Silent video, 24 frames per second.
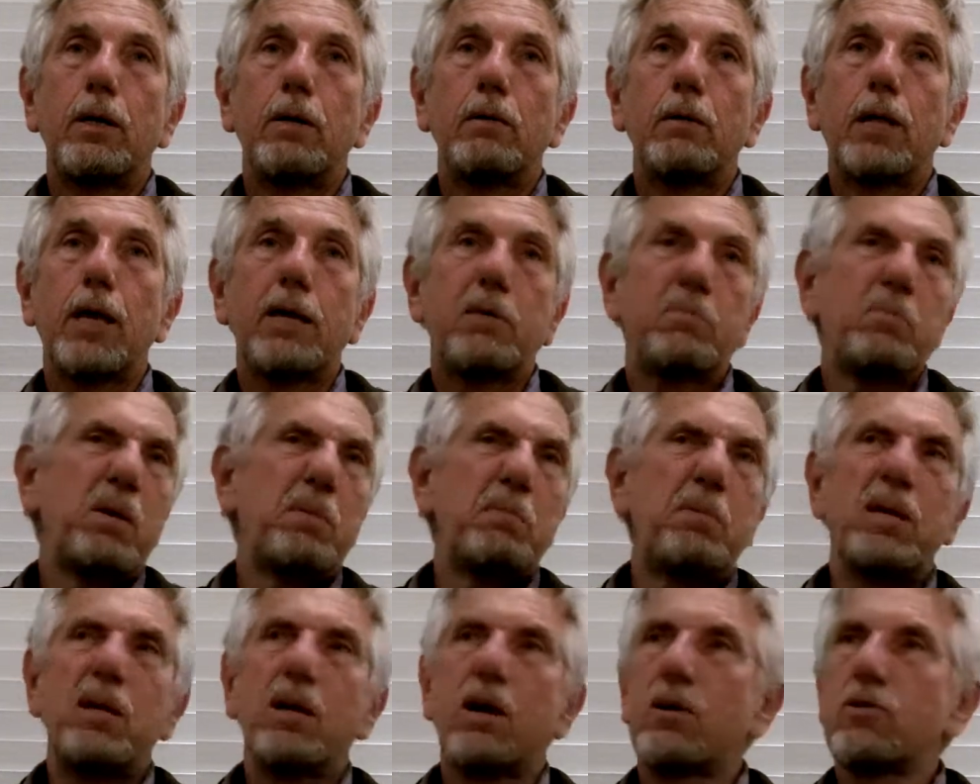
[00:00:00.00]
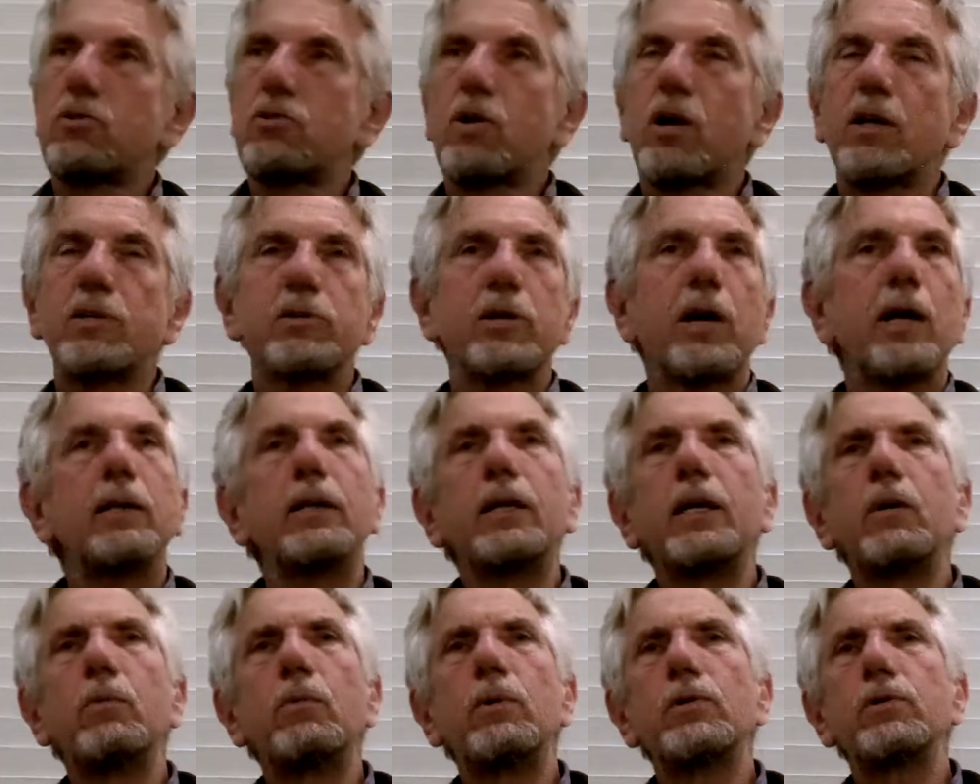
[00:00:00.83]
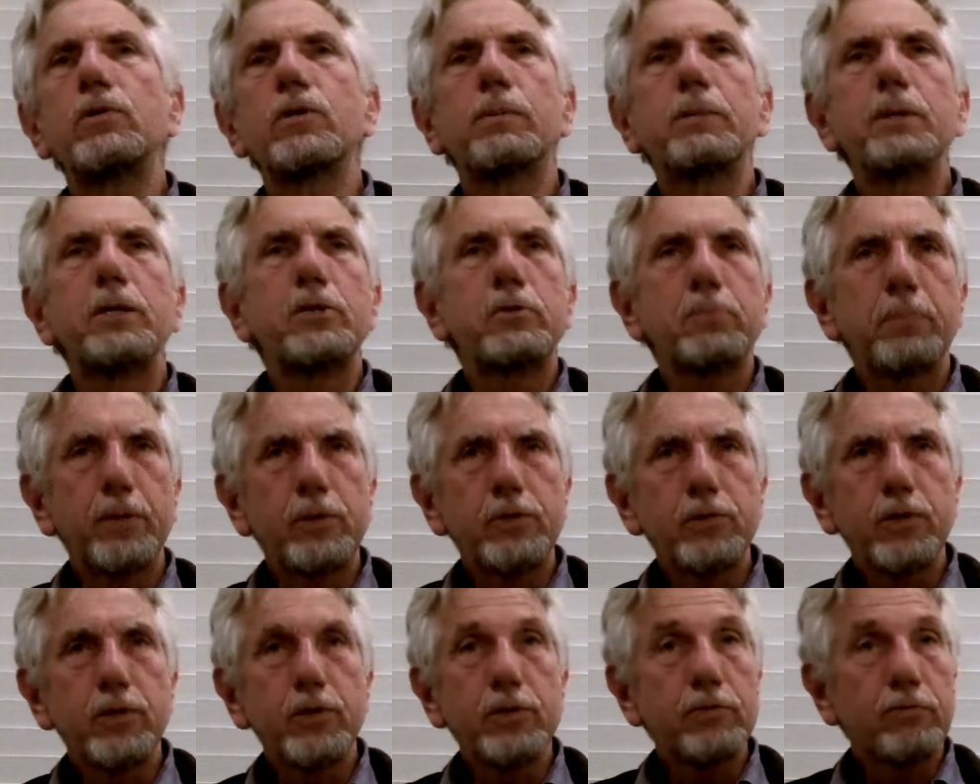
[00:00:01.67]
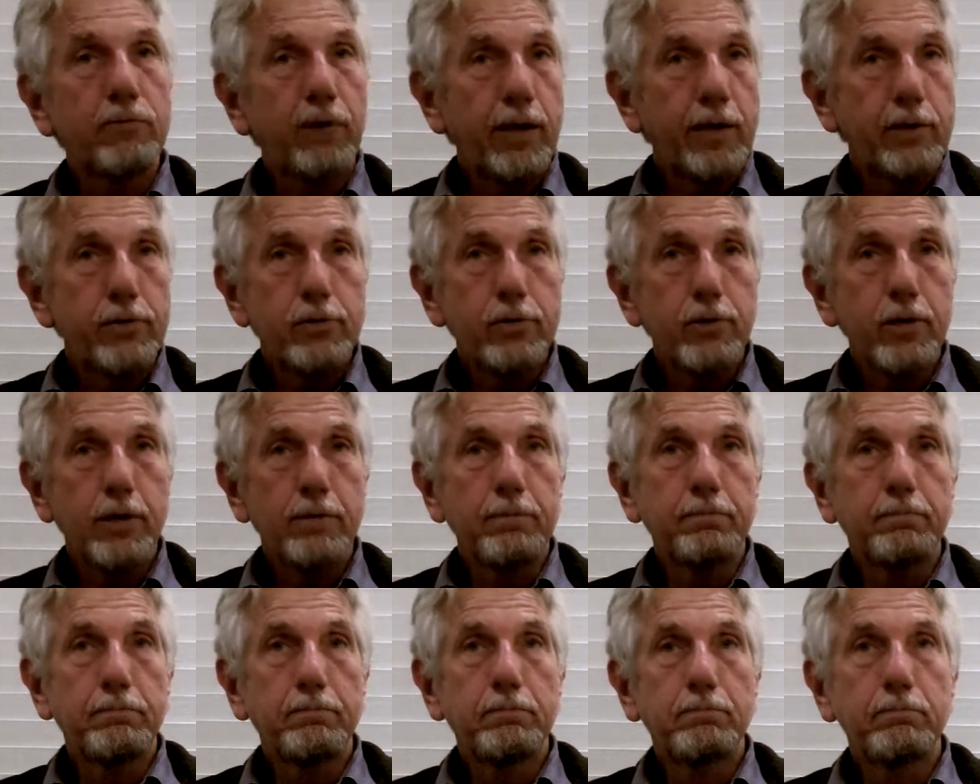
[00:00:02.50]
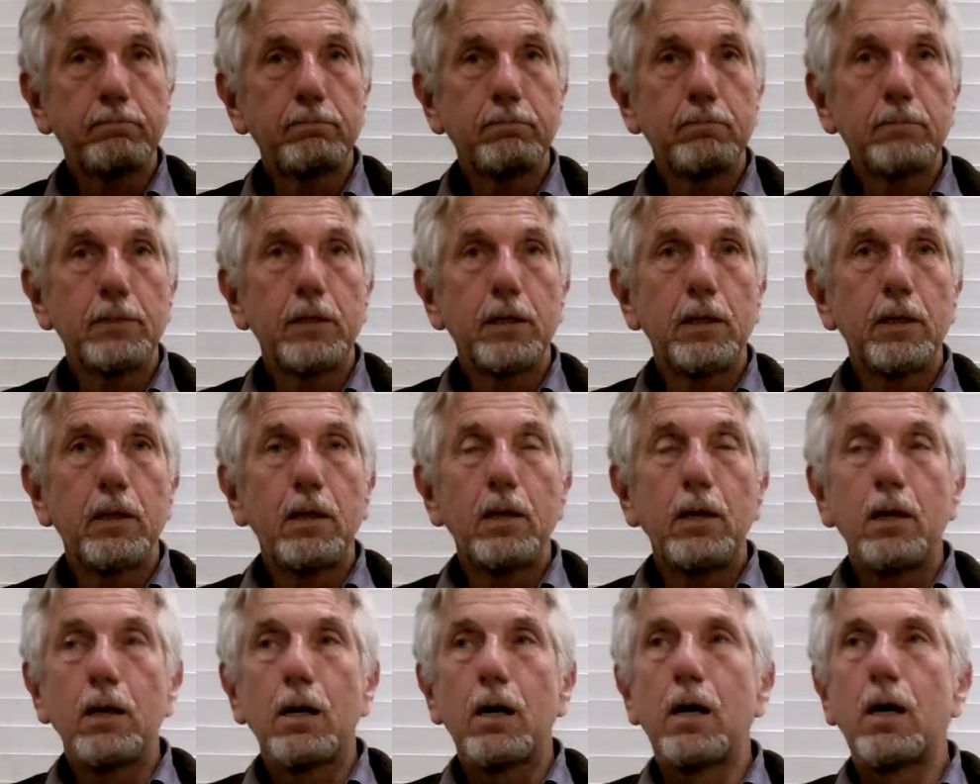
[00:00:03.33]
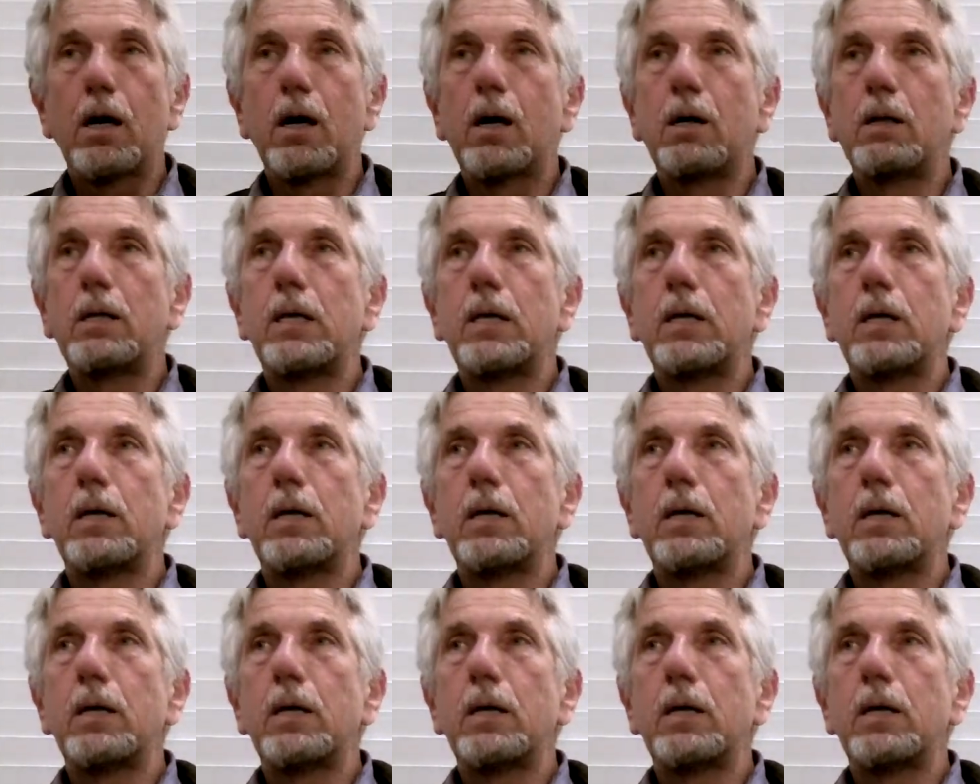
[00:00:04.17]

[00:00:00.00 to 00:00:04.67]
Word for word: like maybe Hazrat Ali when somebody spits in his face, huh? Uh,